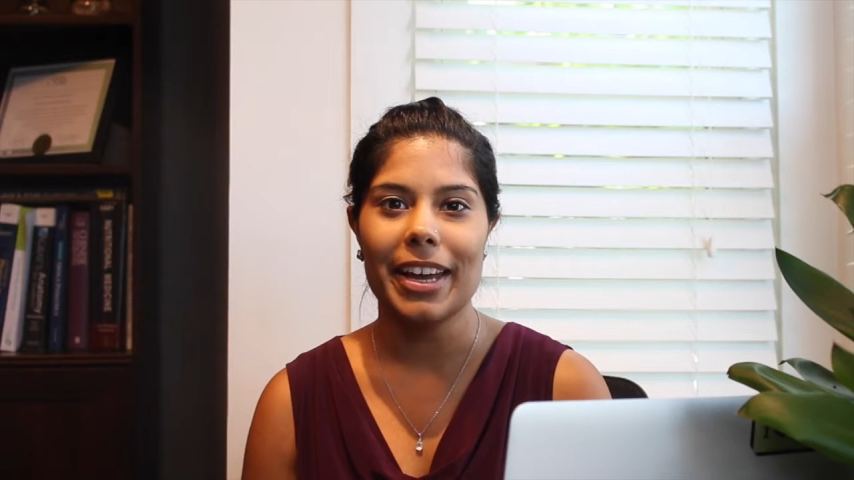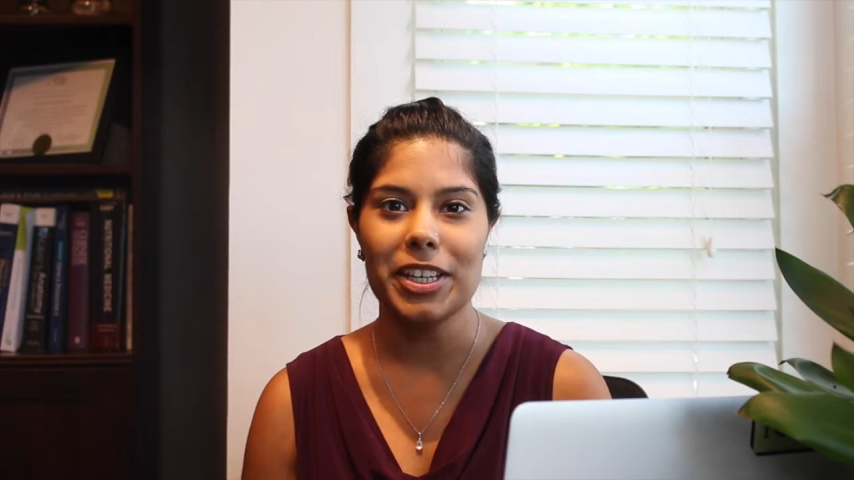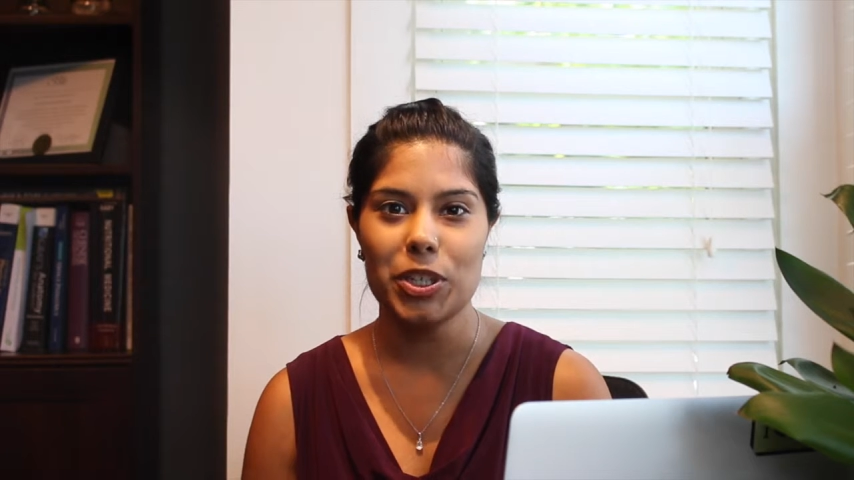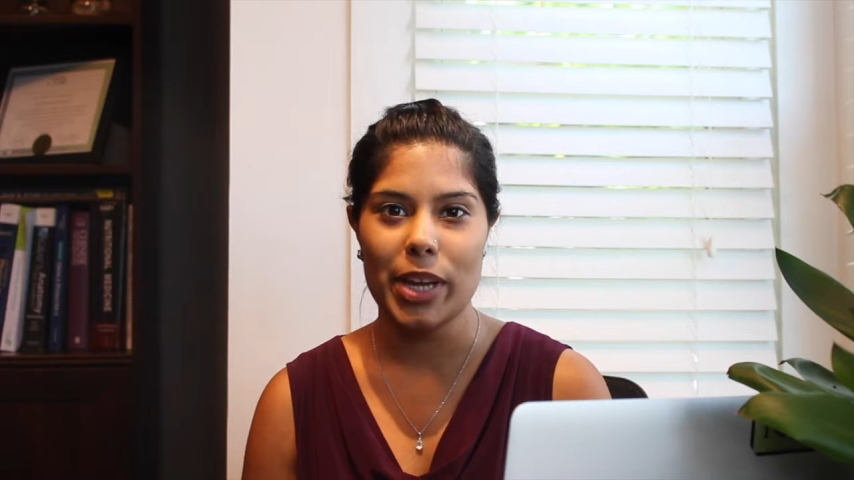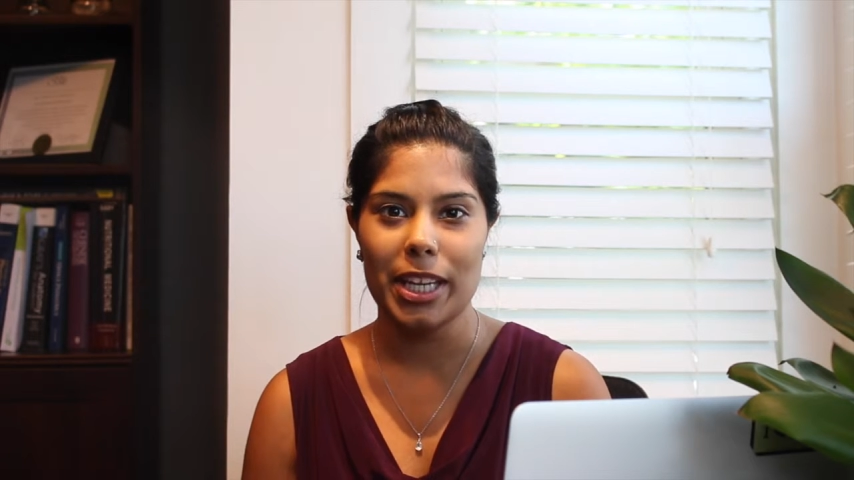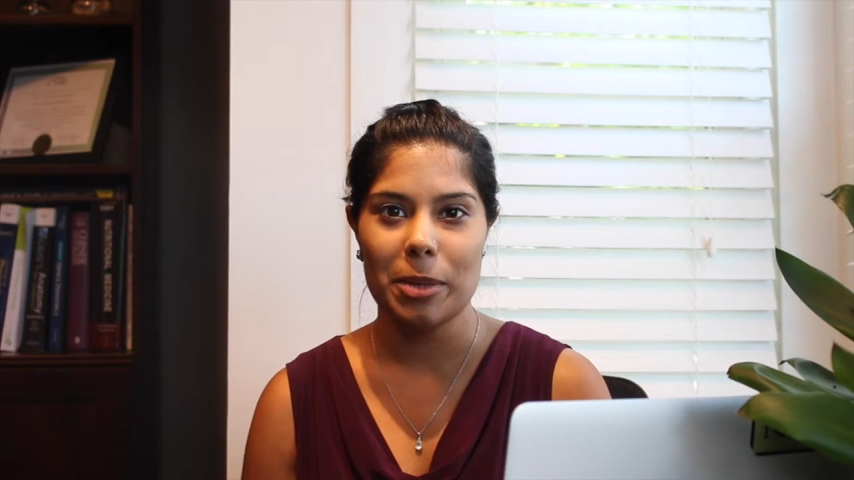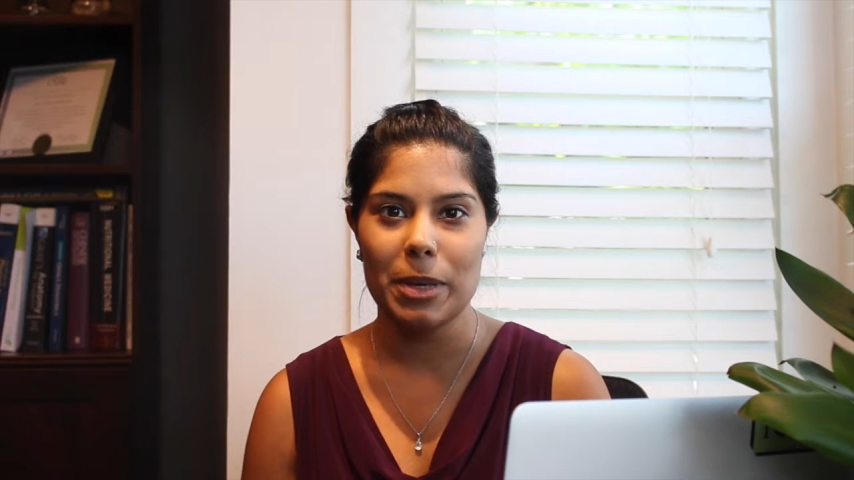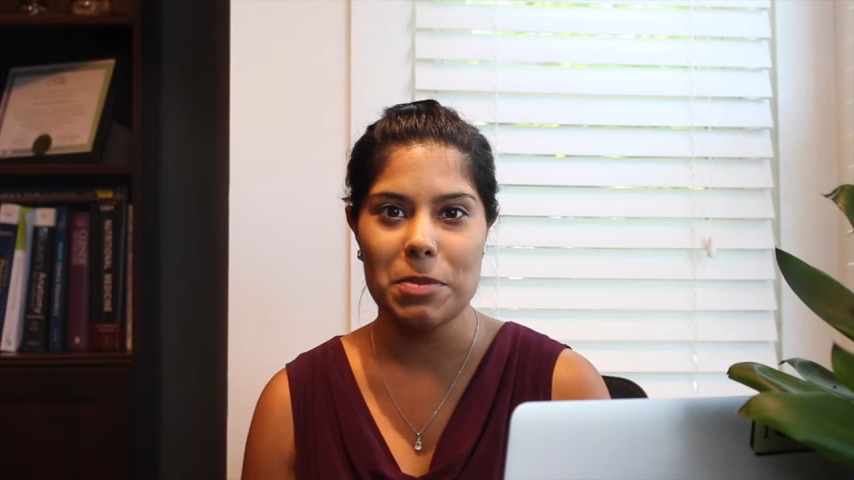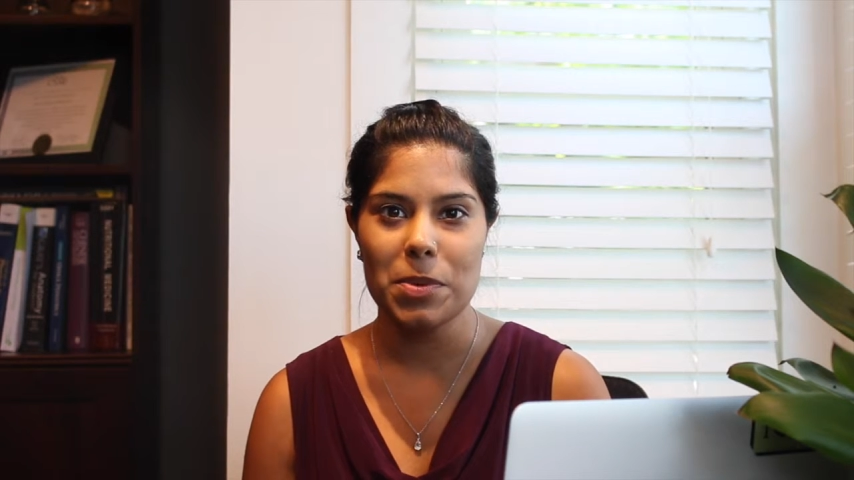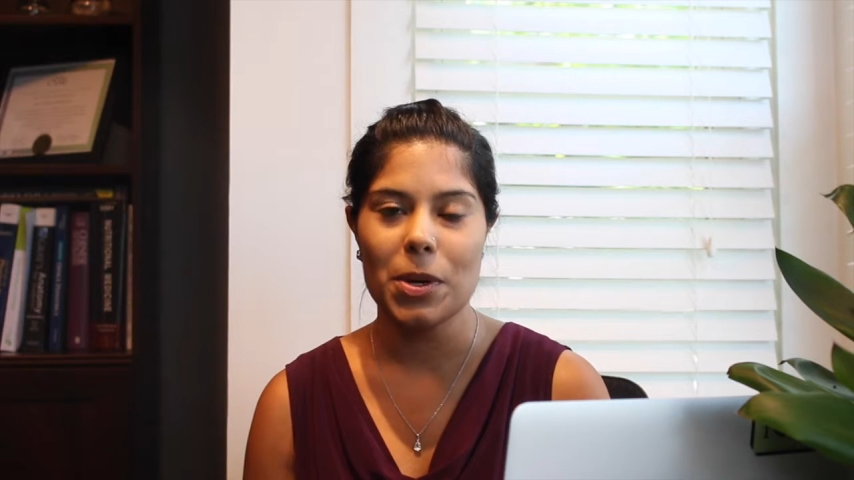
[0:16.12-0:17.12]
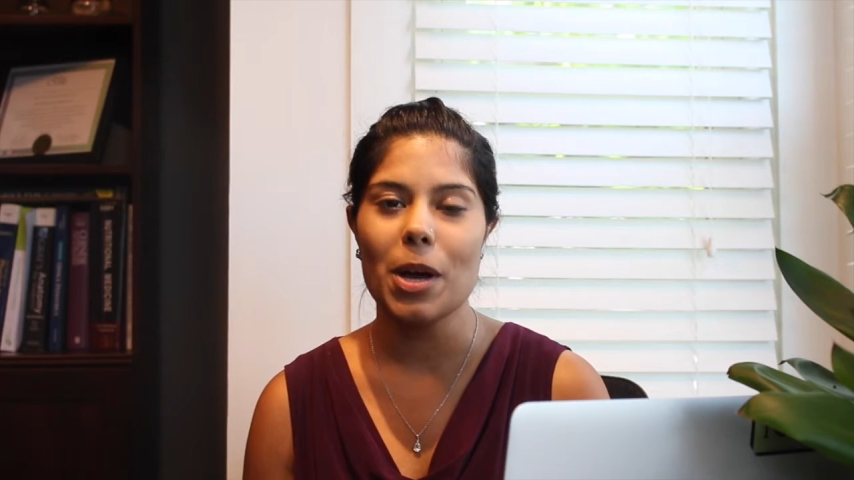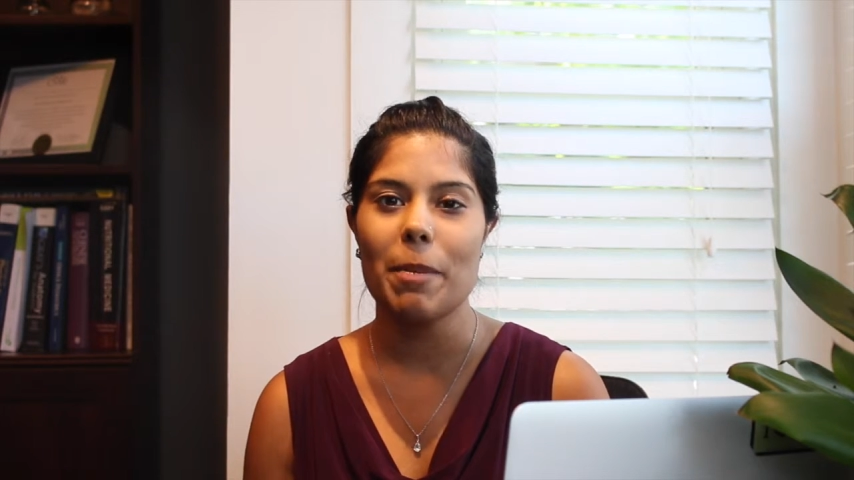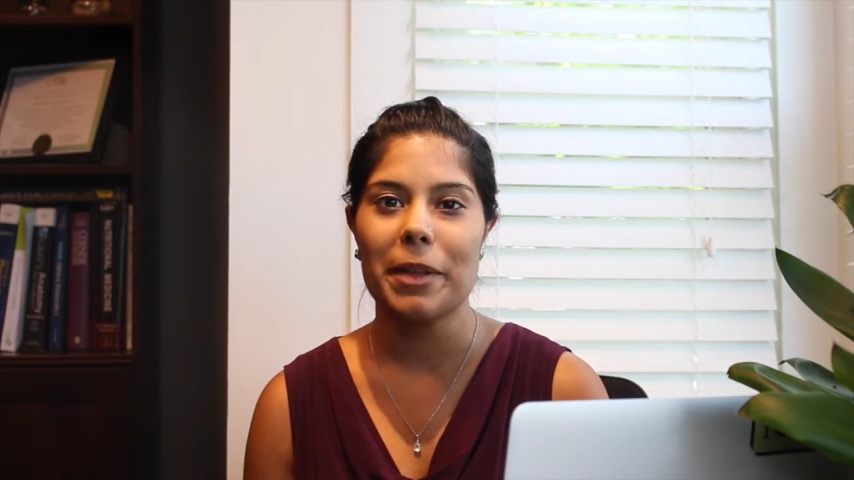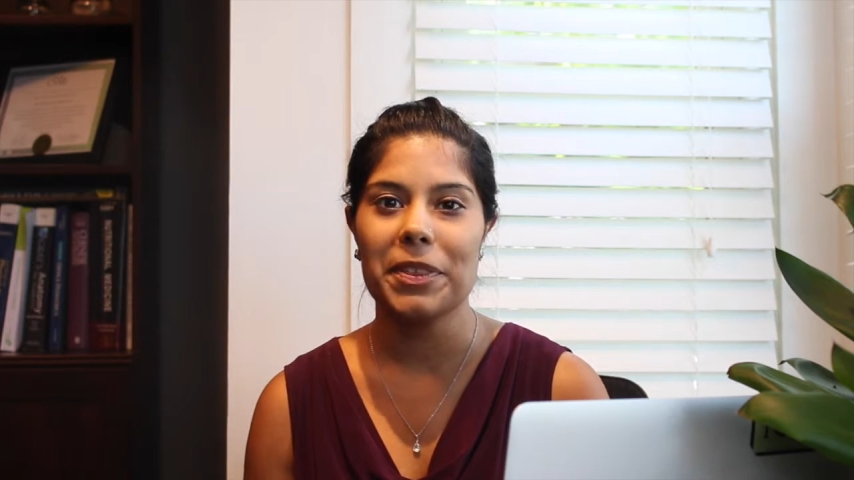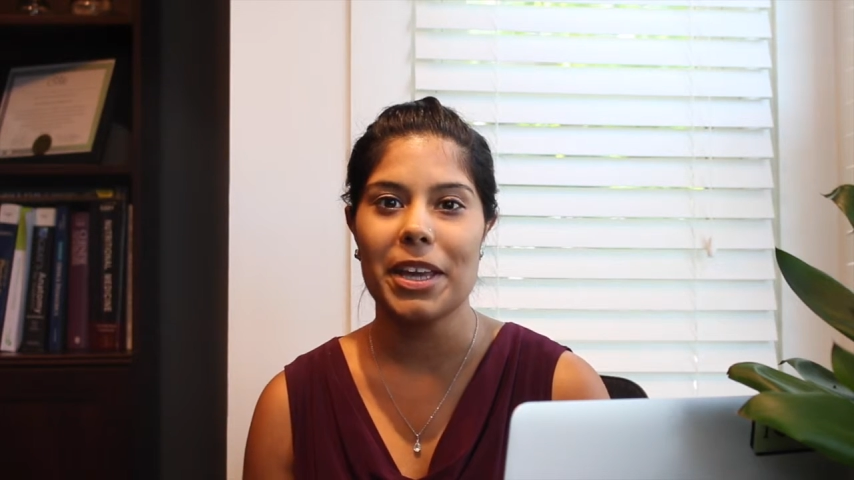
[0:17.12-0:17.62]
educating people
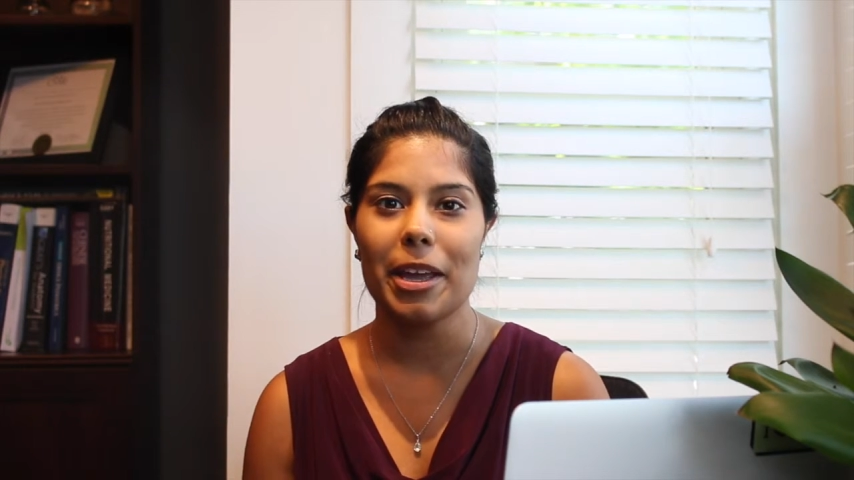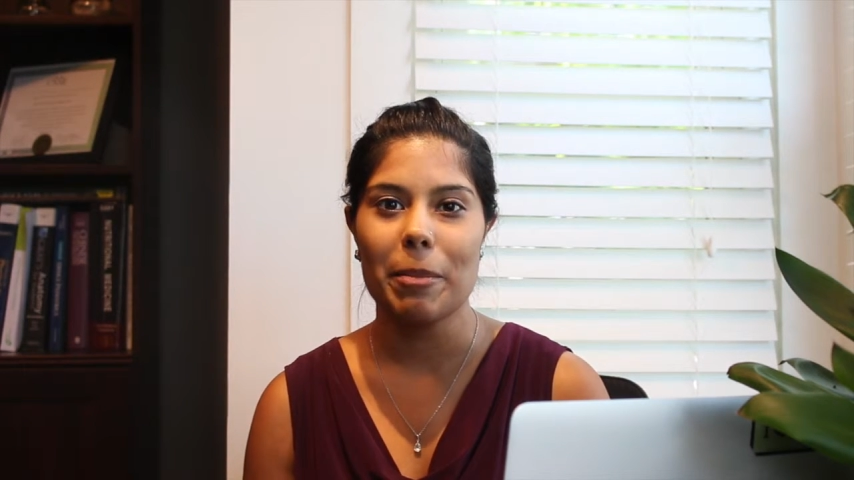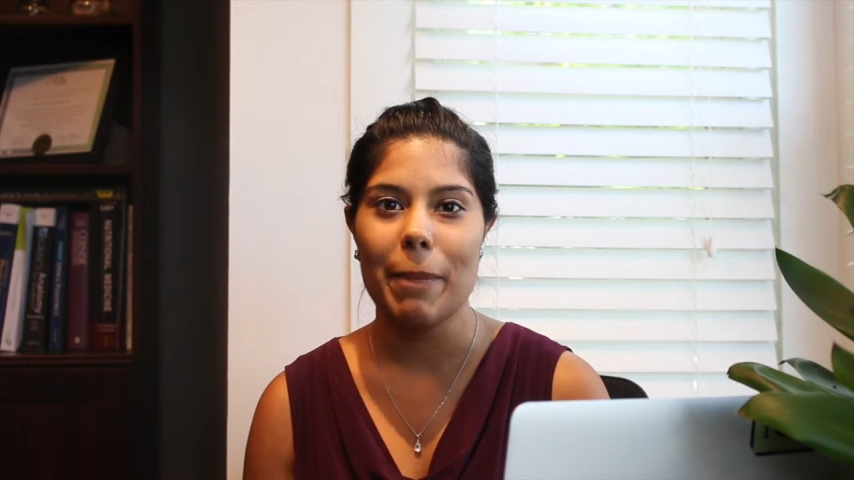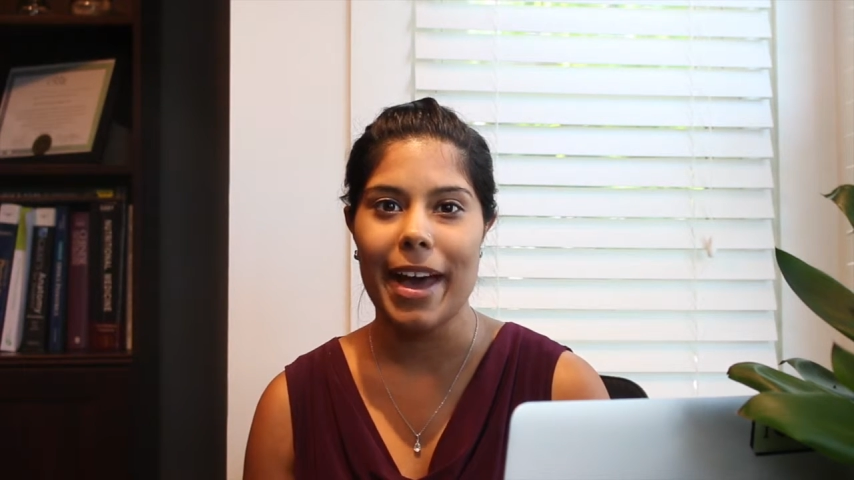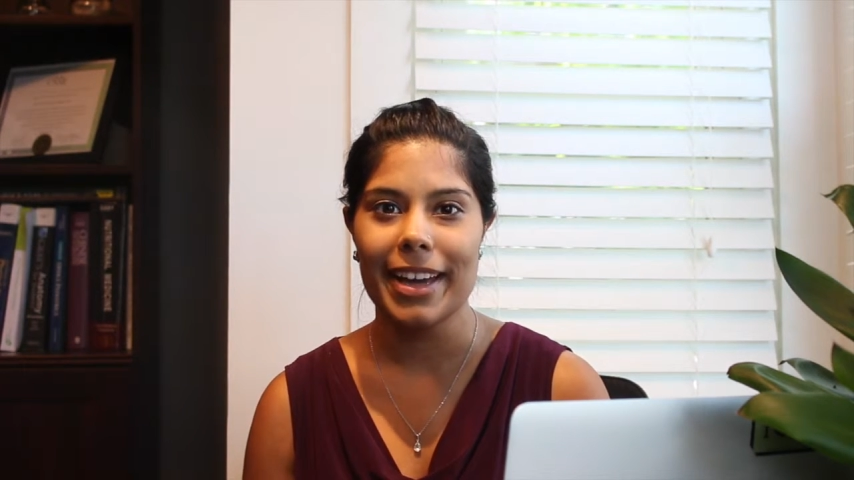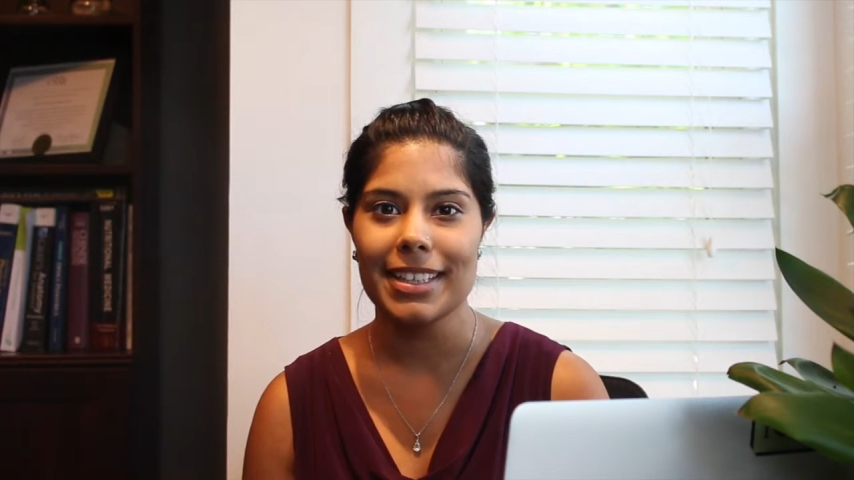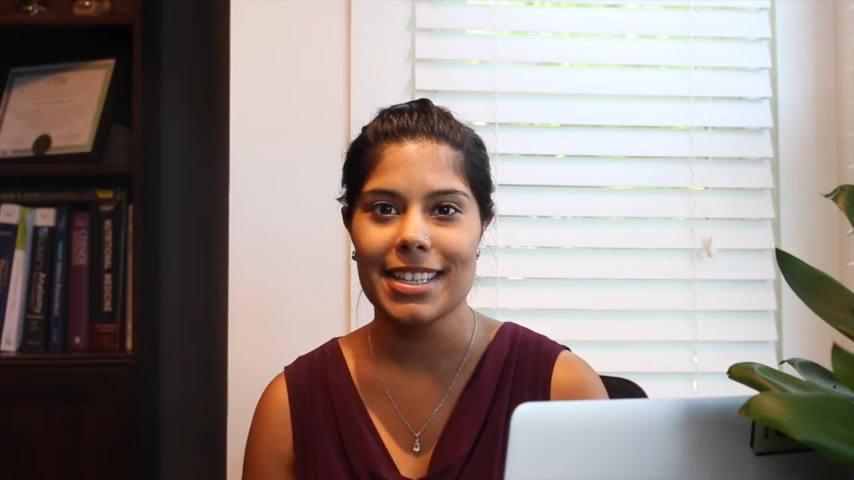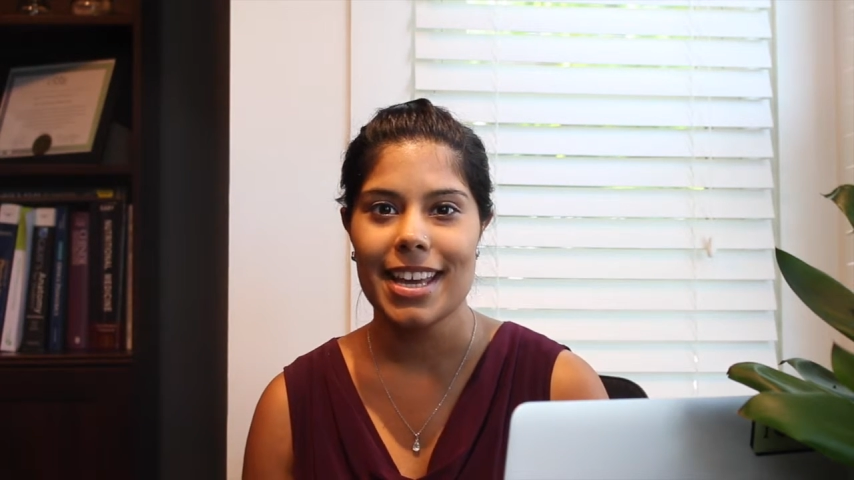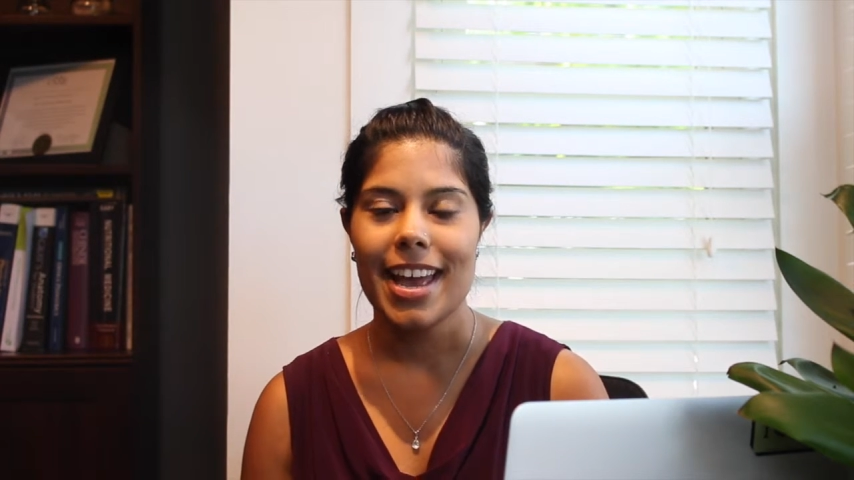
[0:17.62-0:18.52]
about the impact